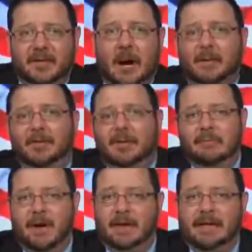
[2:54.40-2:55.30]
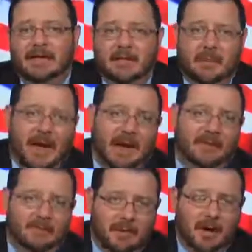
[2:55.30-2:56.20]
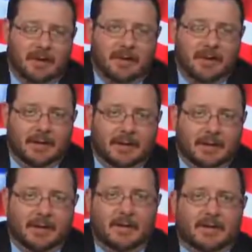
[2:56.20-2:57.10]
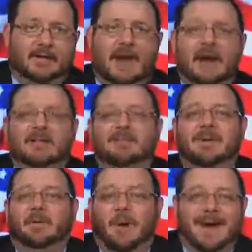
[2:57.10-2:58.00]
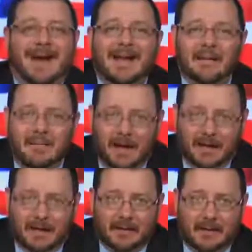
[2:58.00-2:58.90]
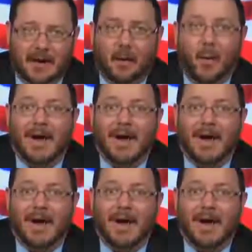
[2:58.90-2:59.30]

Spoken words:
doubled their money in the past month. Now, these guys have been right on the money, and I